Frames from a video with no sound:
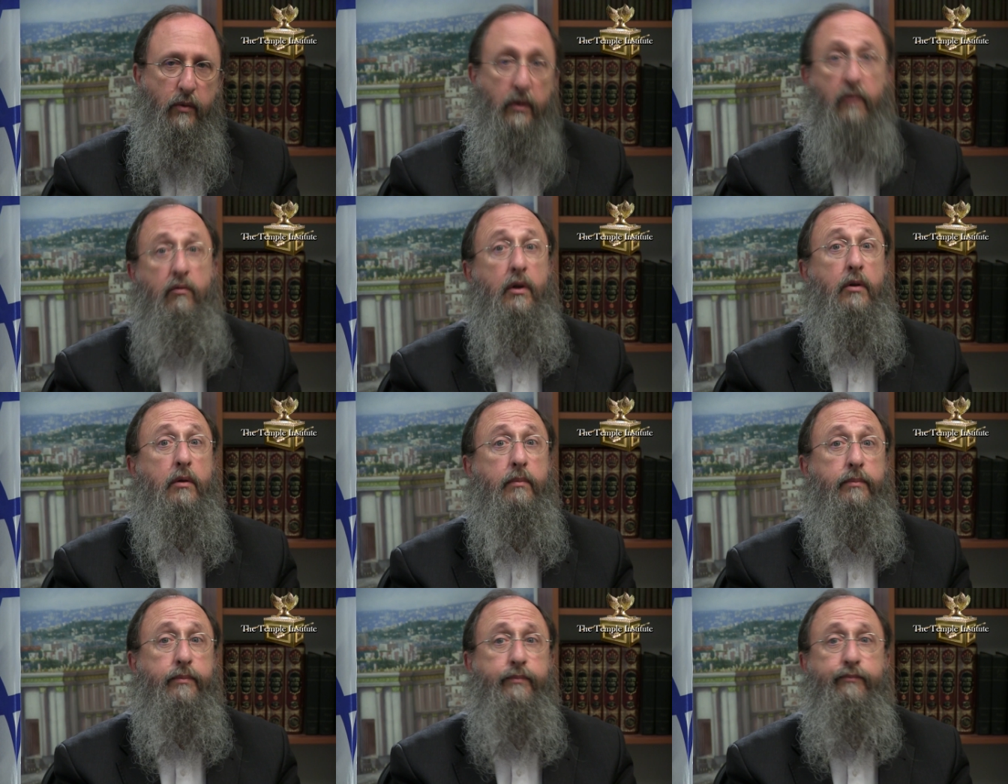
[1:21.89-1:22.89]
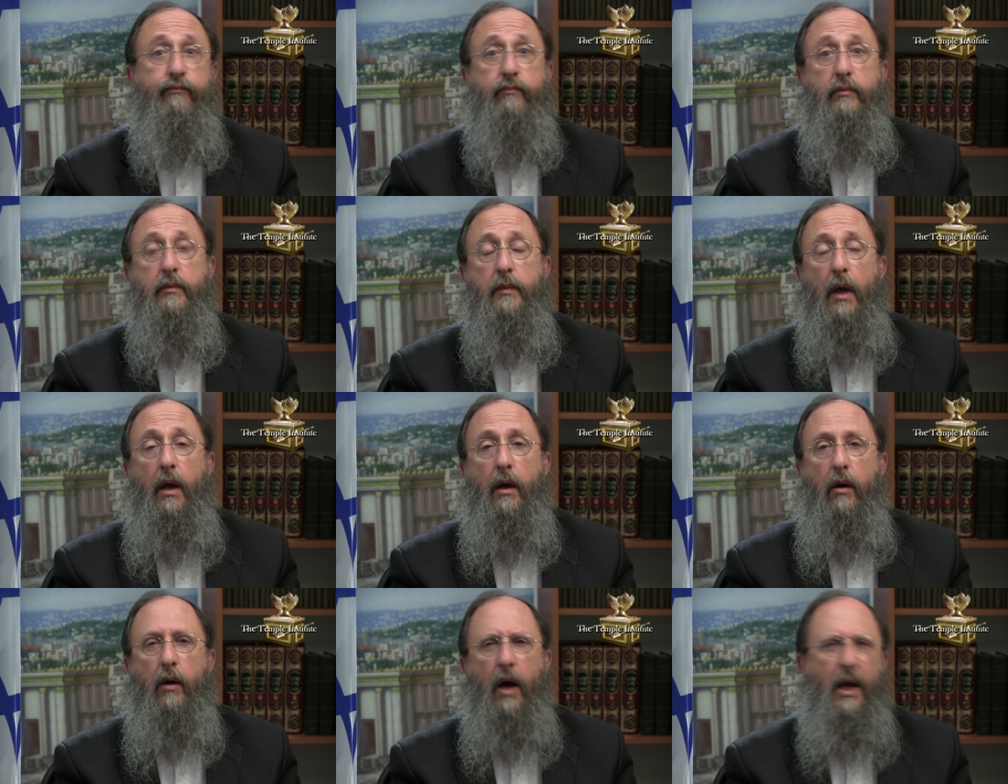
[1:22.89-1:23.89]
with a riddle,
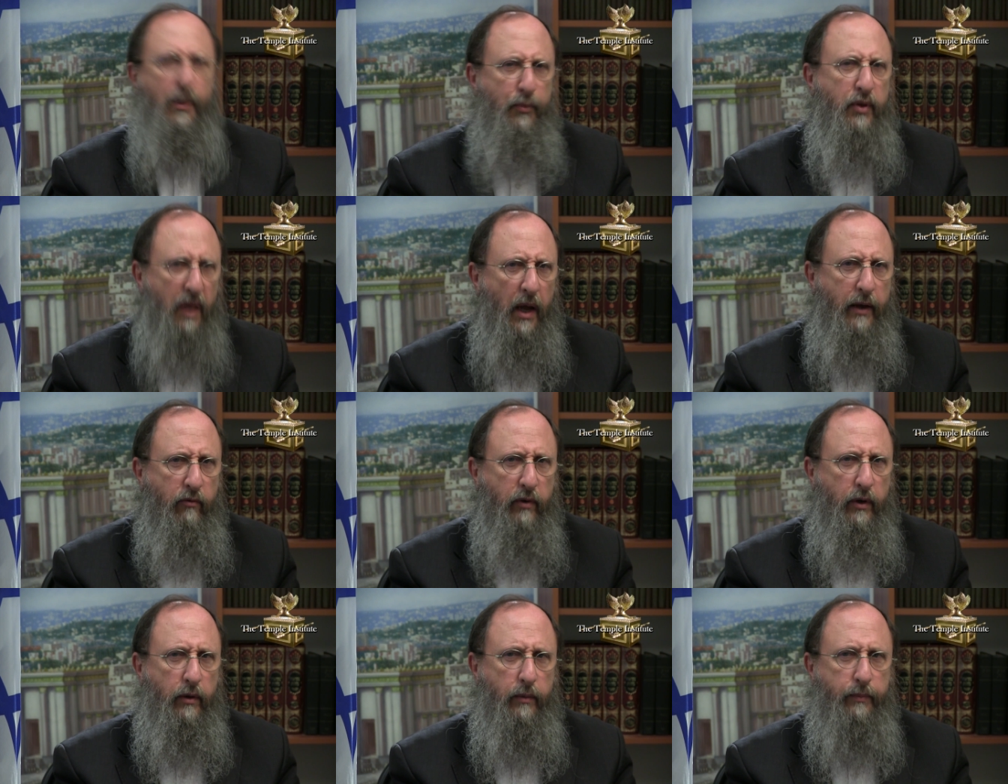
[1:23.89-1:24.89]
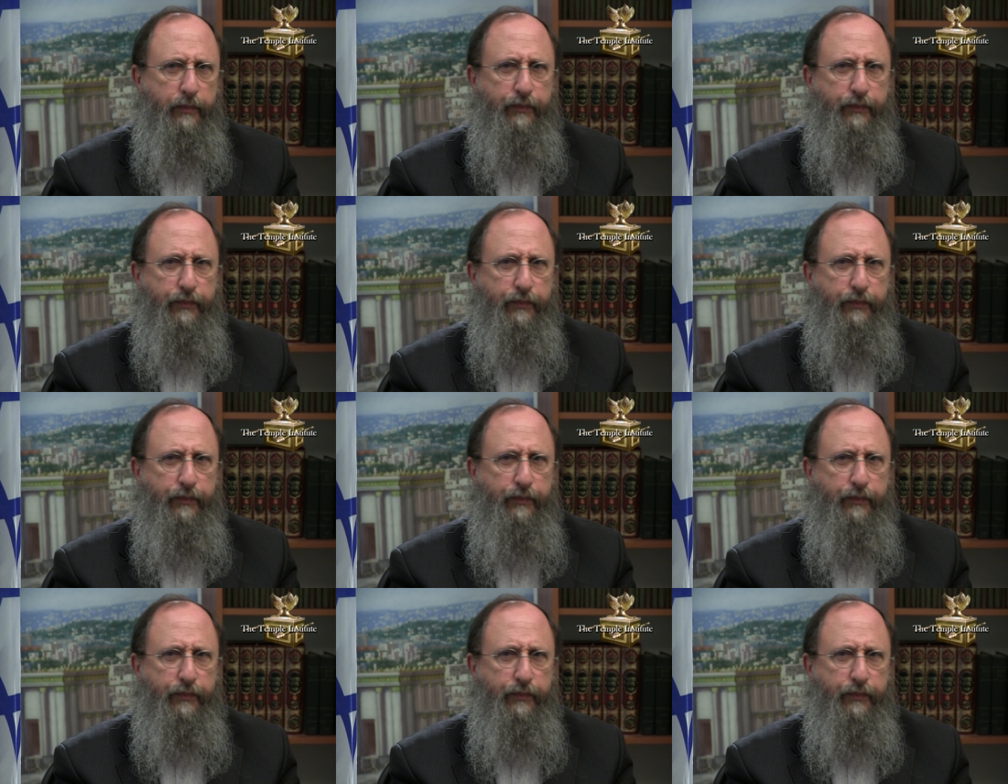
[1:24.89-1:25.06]
an implied riddle.